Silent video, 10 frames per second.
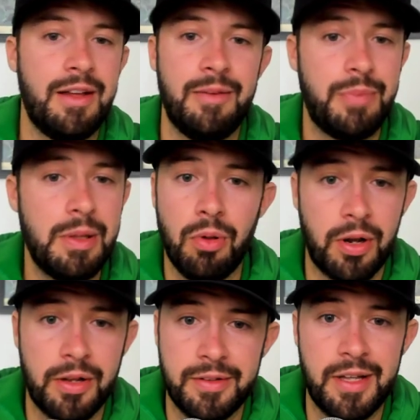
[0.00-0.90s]
people
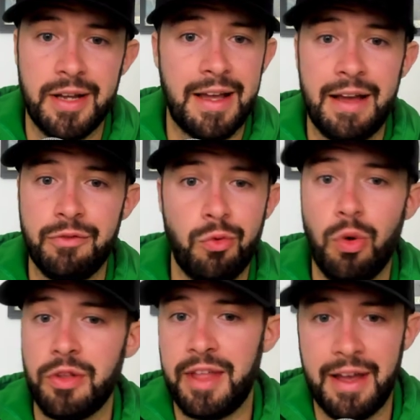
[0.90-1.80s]
are going to have
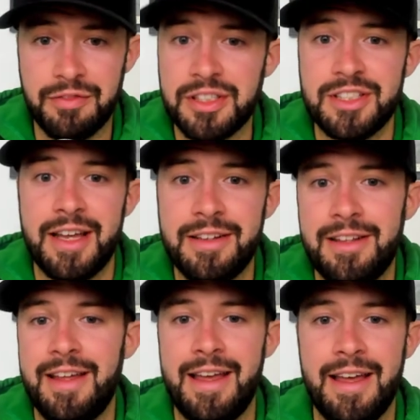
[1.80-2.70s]
what they have to say
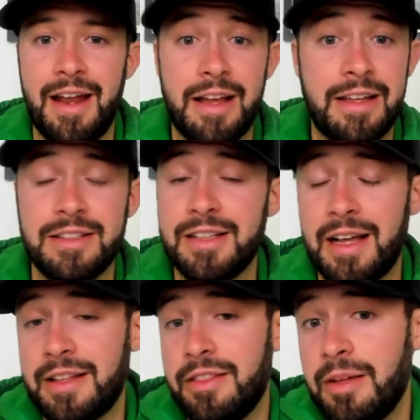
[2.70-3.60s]
and I can
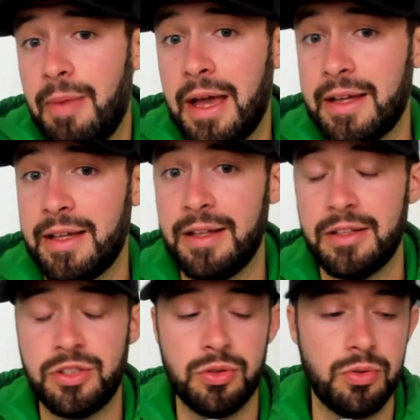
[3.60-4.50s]
I can think back
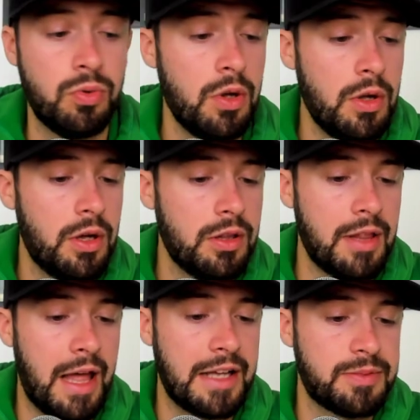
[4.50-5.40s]
to
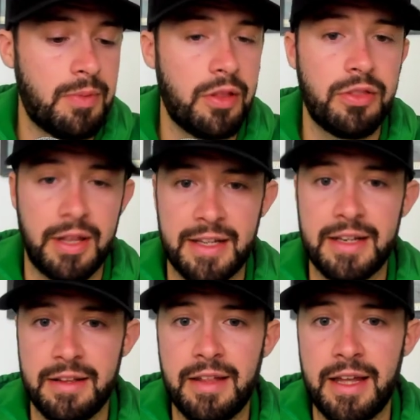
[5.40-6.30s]
last month, like
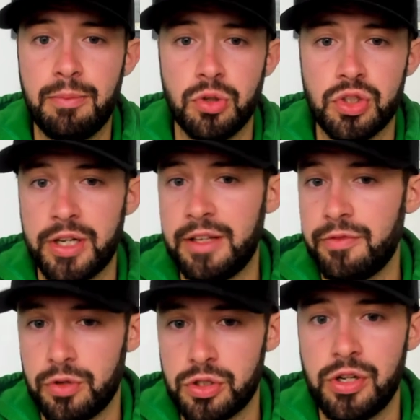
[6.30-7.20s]
in the April training, the
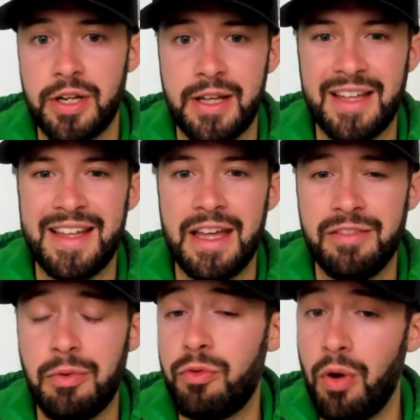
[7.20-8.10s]
first training I
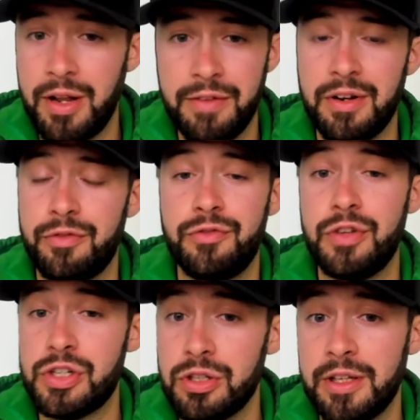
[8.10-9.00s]
gave before I even
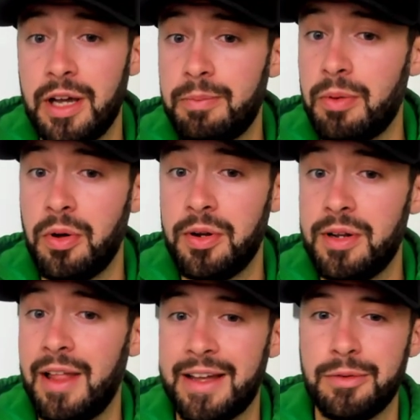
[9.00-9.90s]
officially got
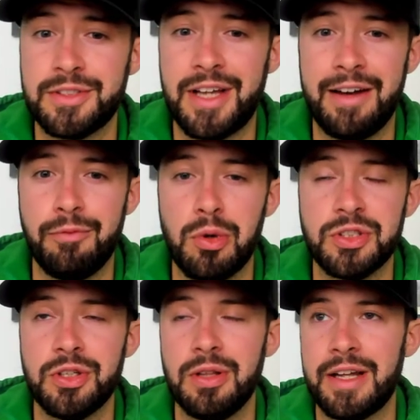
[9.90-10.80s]
promoted. Like it was kind of more
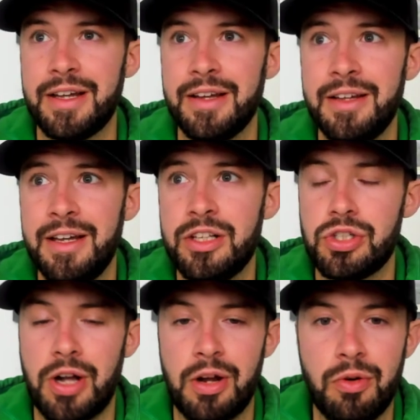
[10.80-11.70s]
so like a
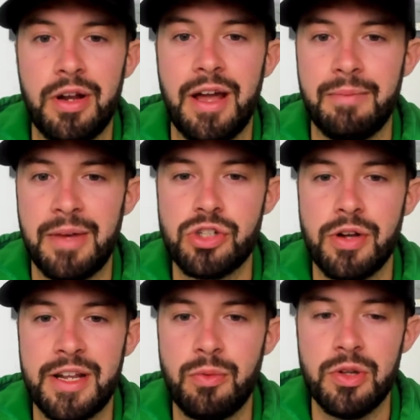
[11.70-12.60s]
trial run. I had my
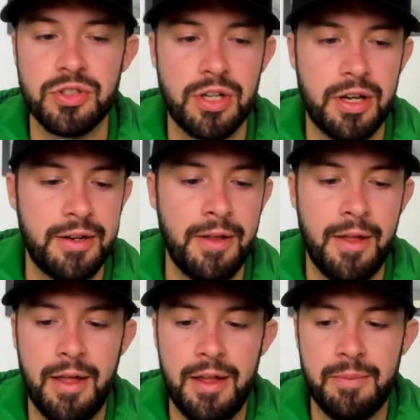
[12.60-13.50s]
training wheels on,
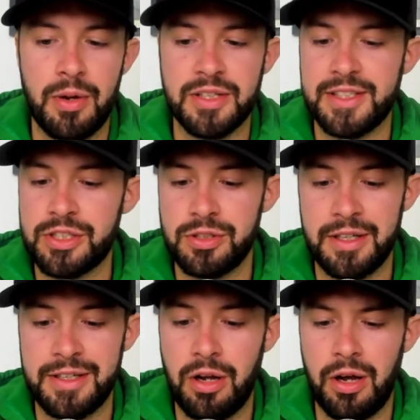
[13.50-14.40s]
but
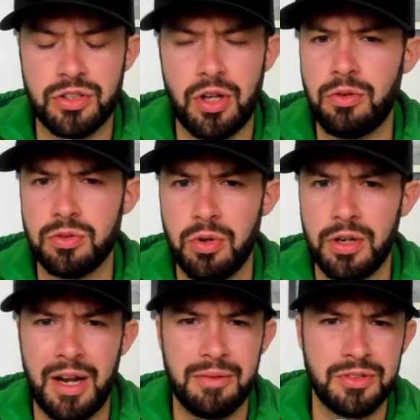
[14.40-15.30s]
essentially, you know, I was, I was
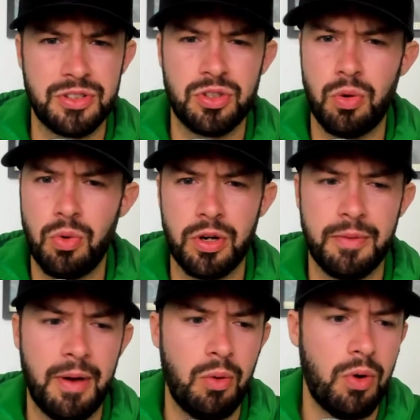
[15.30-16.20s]
worried. I was so worried
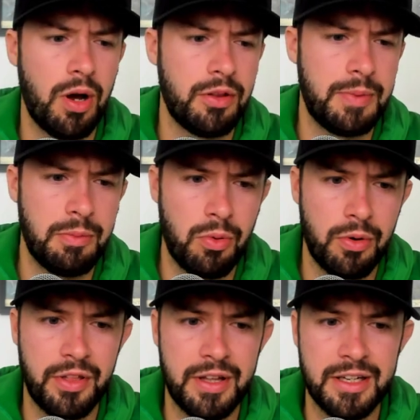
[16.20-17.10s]
about what other people
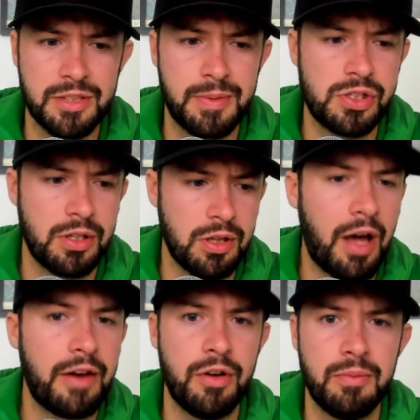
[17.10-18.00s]
were thinking, especially a
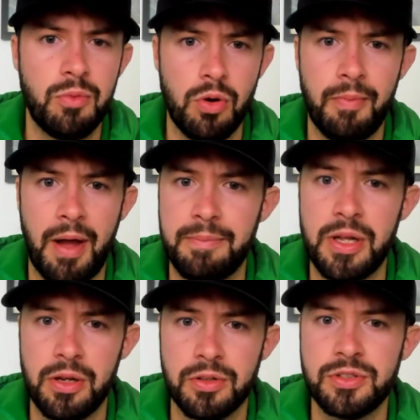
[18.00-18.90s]
lot of them were my
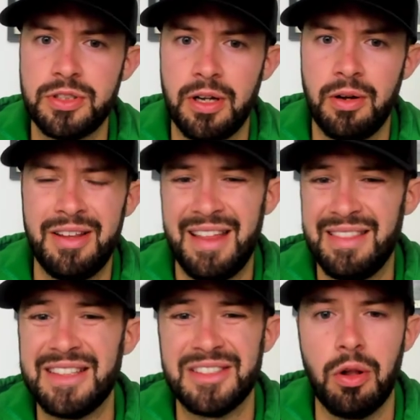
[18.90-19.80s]
peers, you know, and,
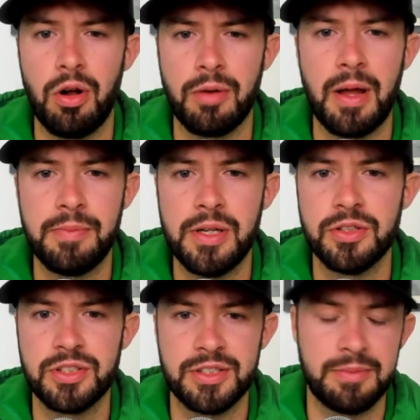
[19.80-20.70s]
and they still are my
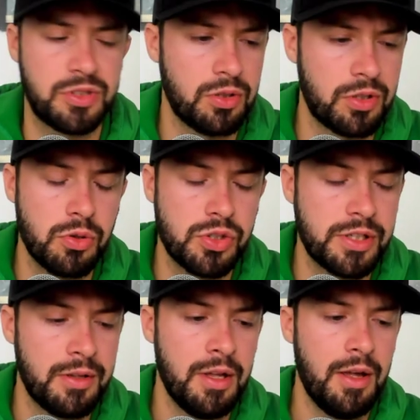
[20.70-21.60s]
peers because I'm still
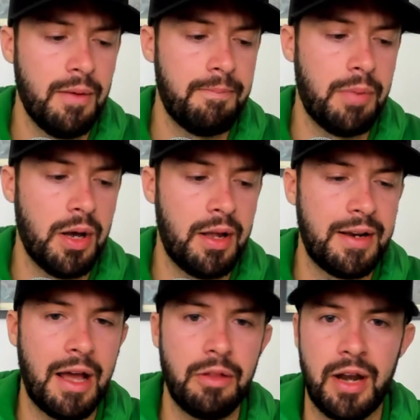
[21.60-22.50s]
coaching but
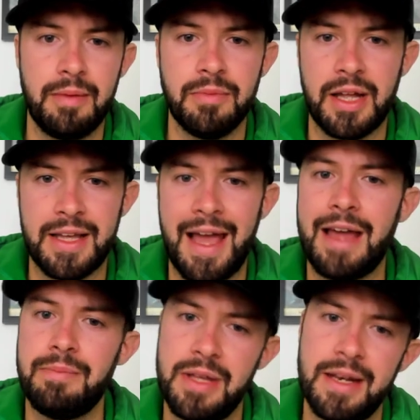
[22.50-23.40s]
now that I'm like
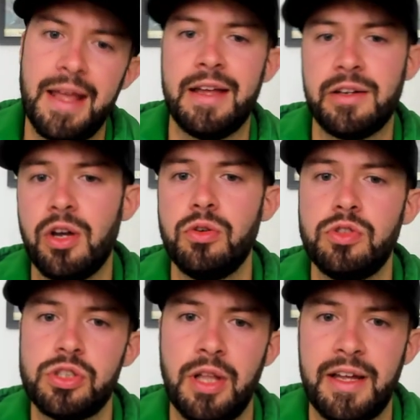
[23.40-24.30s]
admin and
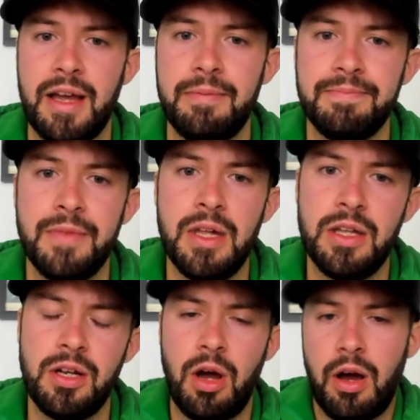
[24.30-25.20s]
coach, like I'm,
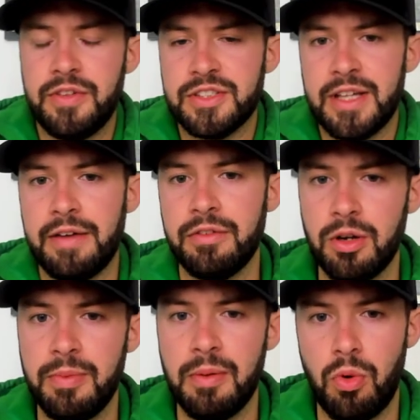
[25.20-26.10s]
you know, obviously I have a
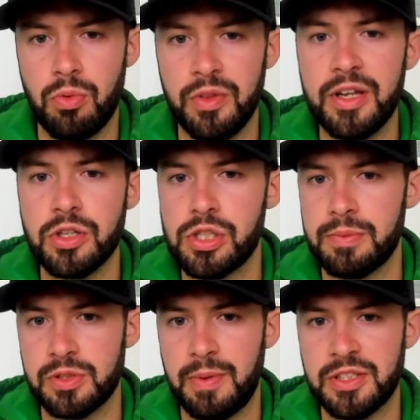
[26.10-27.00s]
little bit more
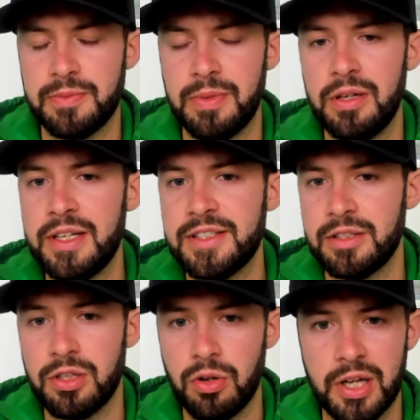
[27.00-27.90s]
leadership responsibilities in
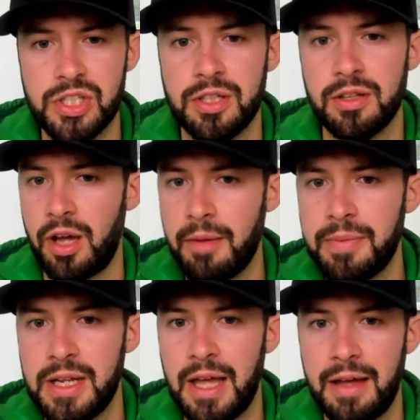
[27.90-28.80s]
the direction of the
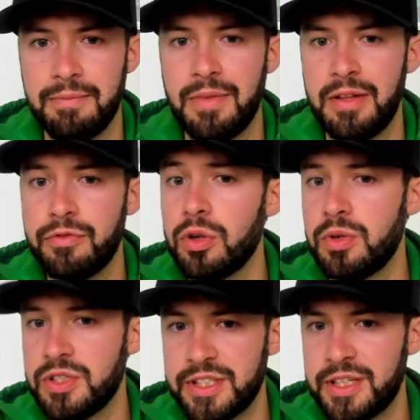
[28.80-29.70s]
company. I'm
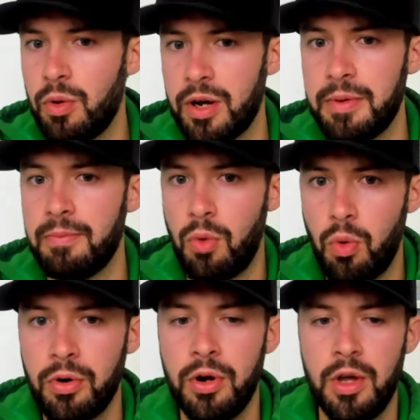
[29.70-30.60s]
influencing quite a bit
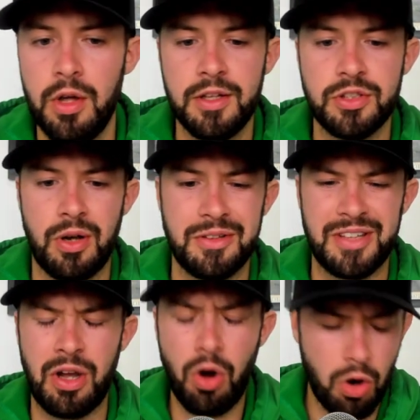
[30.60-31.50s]
more. So I was
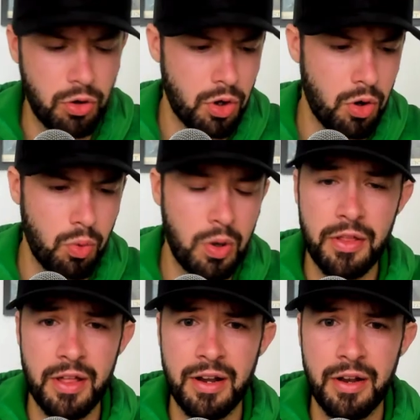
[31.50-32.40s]
like, oh no, what are
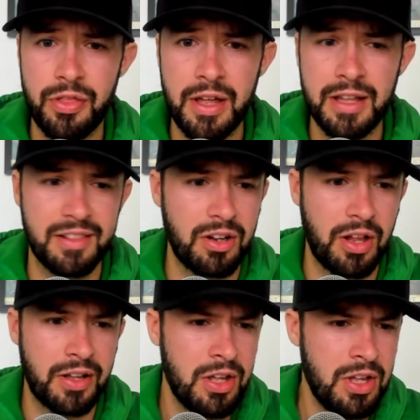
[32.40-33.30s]
they going to think? They're
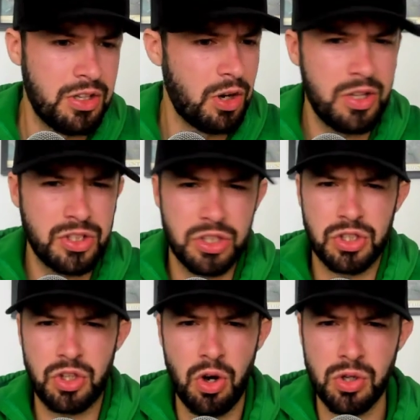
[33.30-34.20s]
like, you know, he's just
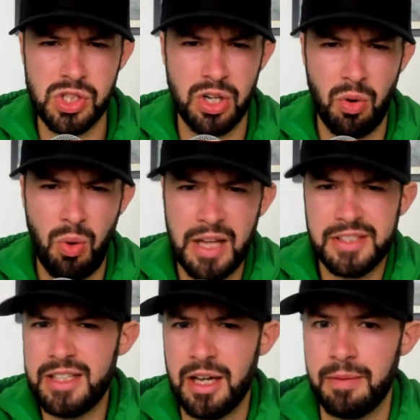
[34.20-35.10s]
a coach, you know, why
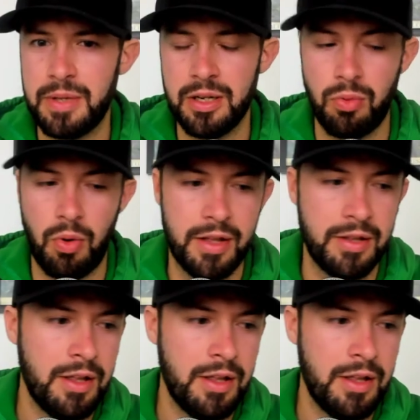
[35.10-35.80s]
is he up here, right?